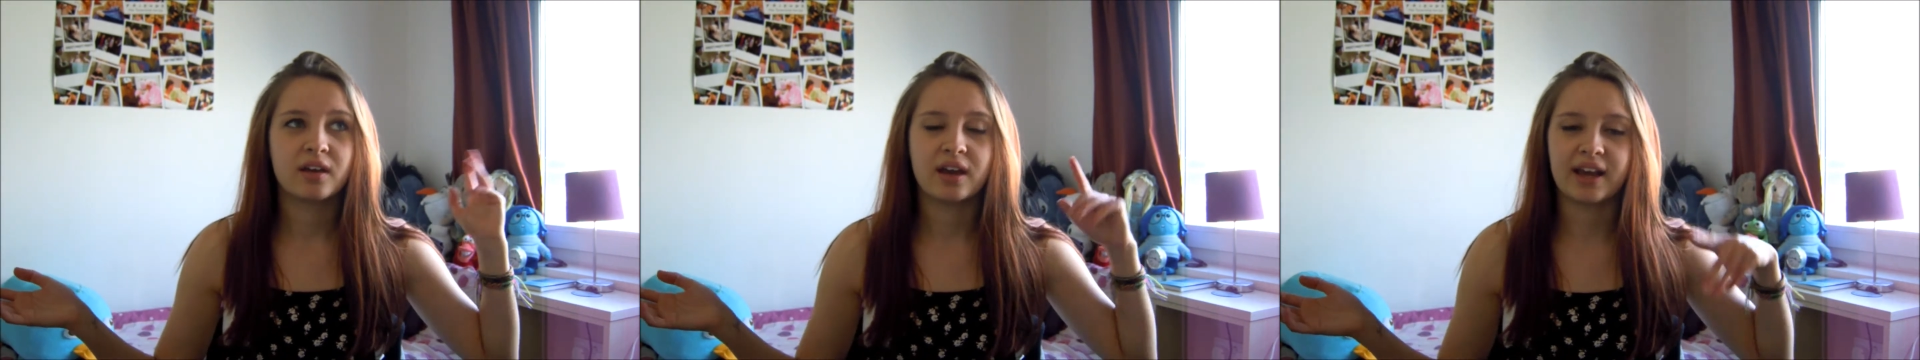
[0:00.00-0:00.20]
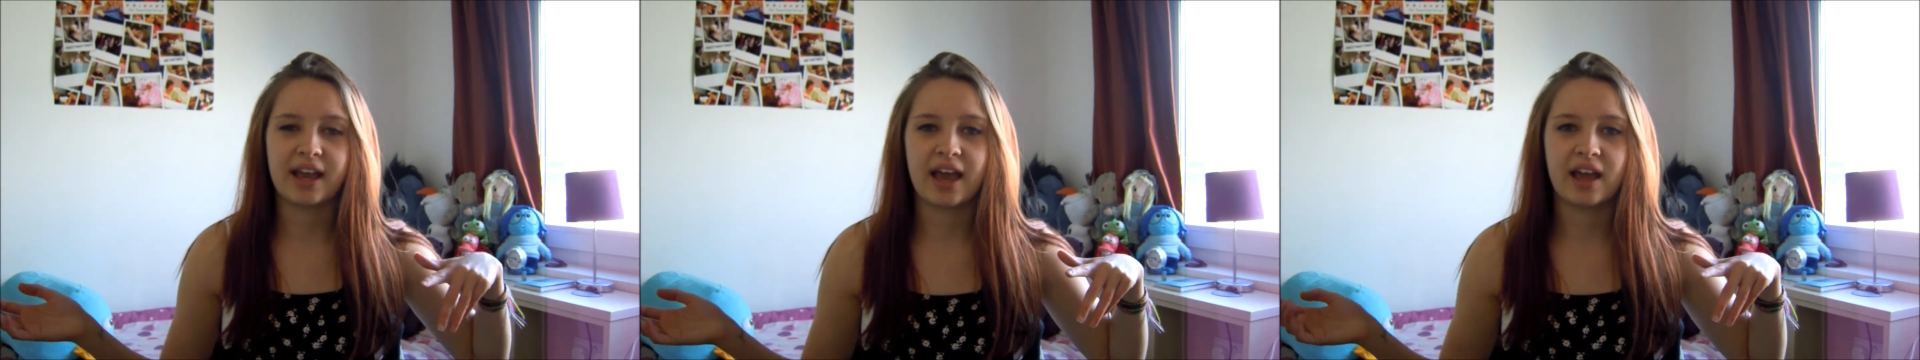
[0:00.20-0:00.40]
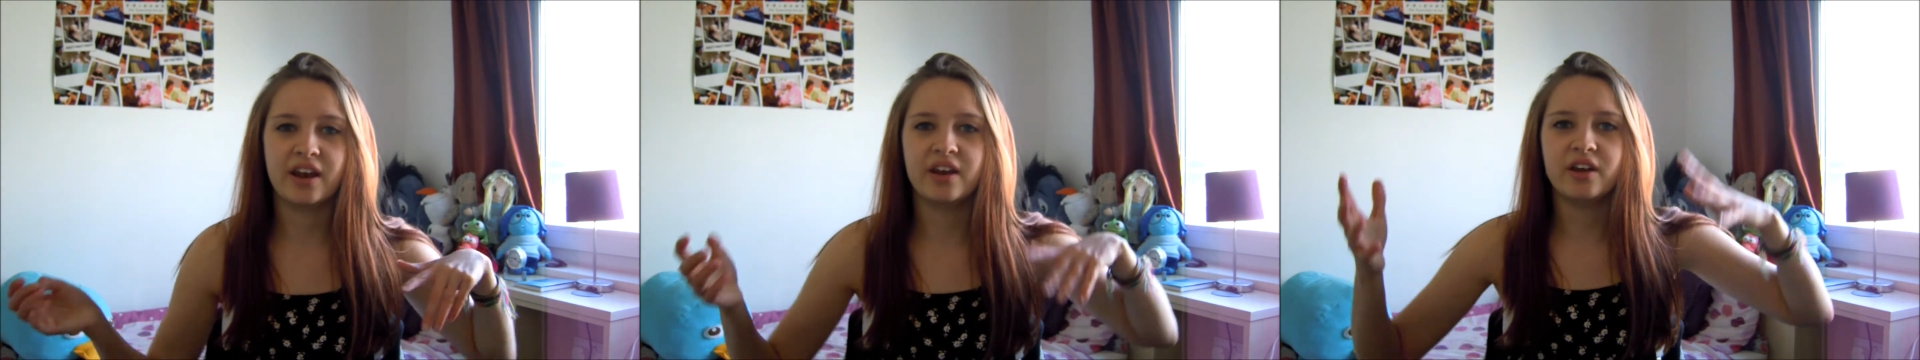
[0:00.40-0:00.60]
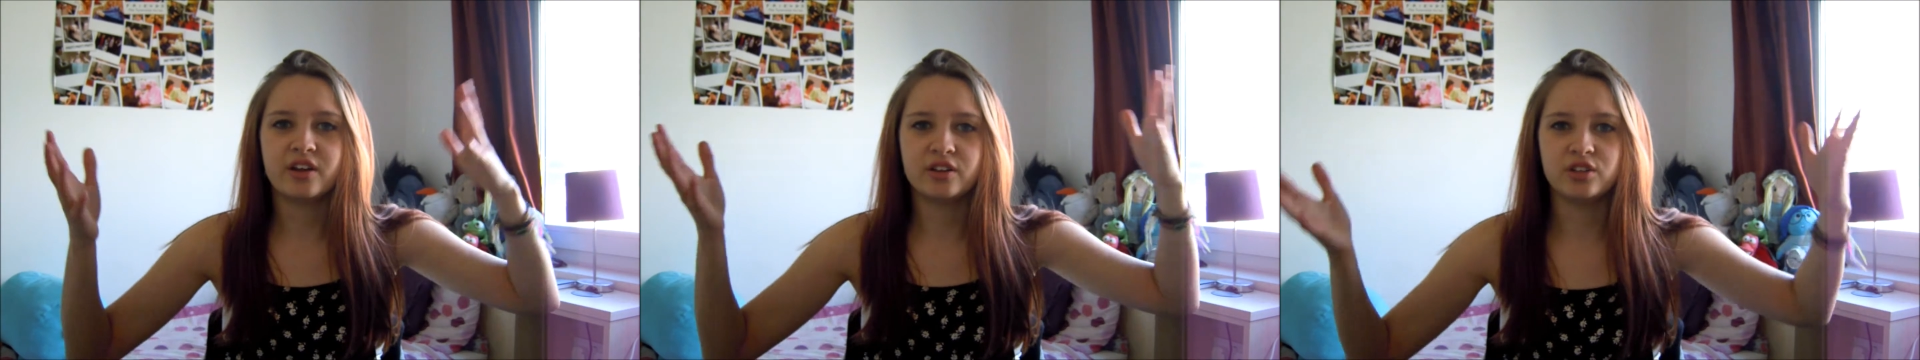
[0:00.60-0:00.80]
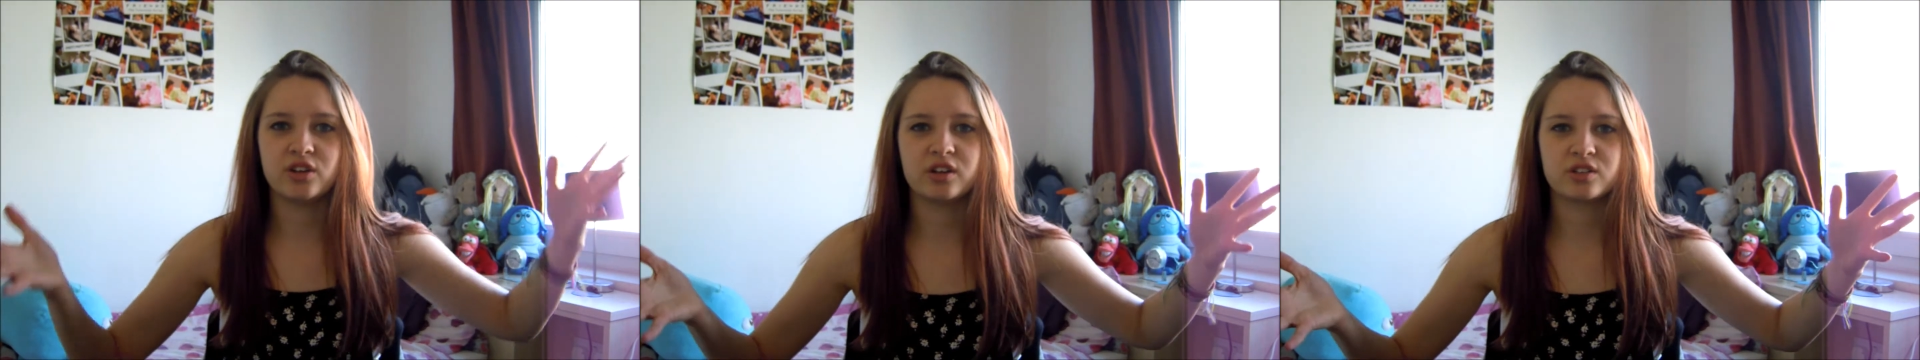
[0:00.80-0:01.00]
Again,
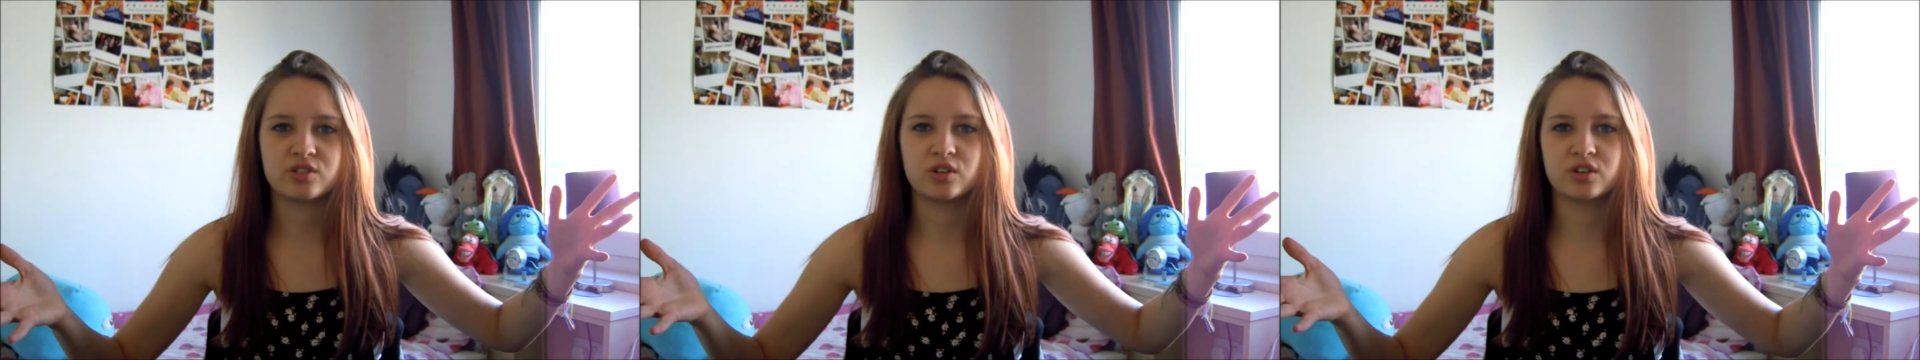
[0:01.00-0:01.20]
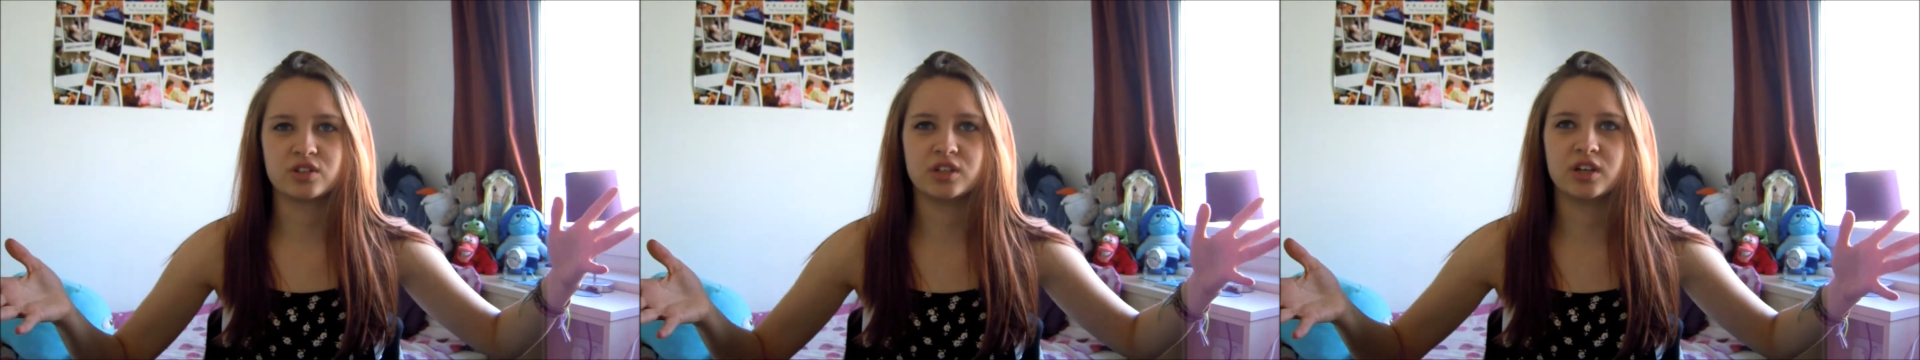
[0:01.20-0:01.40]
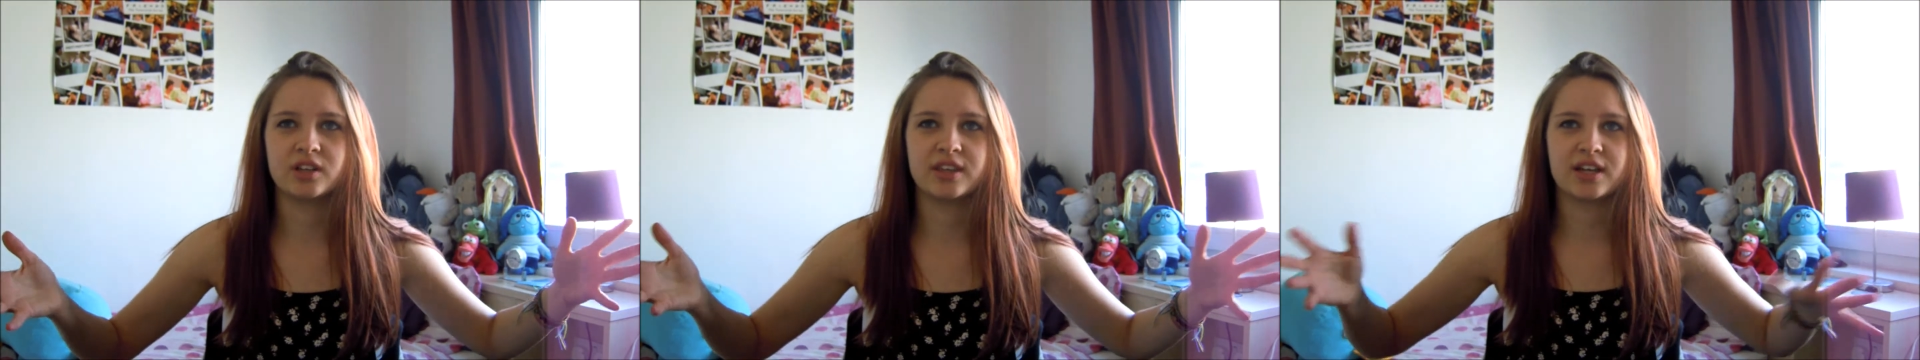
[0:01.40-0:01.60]
not a doctor,